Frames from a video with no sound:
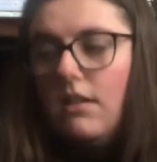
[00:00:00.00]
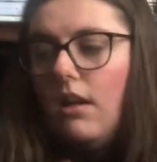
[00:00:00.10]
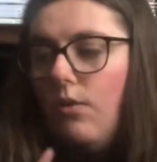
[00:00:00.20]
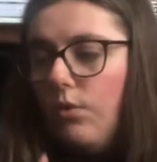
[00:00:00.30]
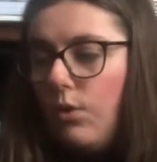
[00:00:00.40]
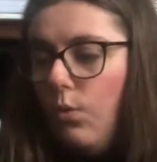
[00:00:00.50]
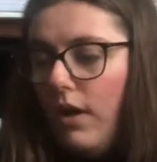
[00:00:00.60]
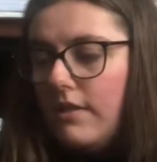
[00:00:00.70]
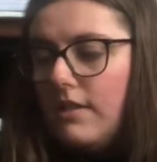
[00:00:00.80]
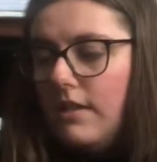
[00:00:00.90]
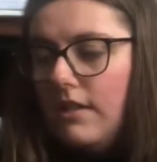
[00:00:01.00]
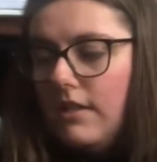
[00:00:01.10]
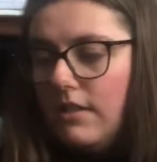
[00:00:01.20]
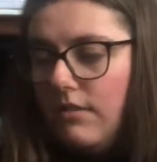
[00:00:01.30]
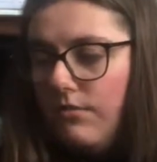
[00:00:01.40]
I
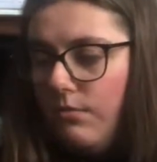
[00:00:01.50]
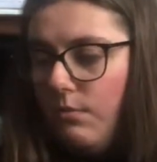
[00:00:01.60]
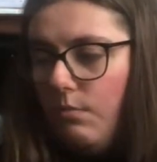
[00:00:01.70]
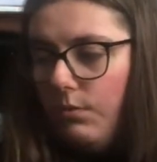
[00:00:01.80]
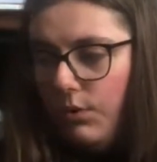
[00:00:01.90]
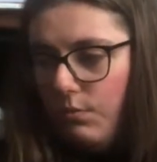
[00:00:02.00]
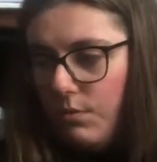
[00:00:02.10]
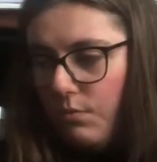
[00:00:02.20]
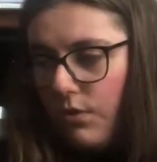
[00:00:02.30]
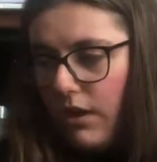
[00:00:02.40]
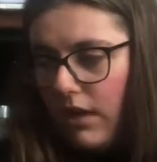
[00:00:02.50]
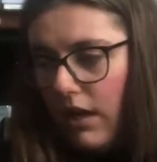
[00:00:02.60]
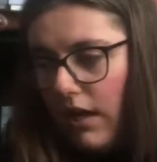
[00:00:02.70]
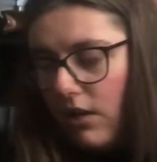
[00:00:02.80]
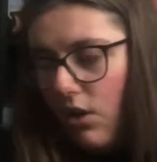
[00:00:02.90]
requested from Bloomsbury
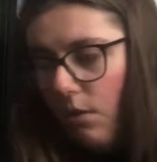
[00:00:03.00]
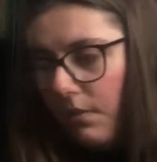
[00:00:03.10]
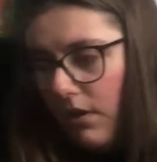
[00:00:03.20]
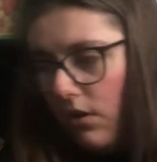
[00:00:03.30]
a copy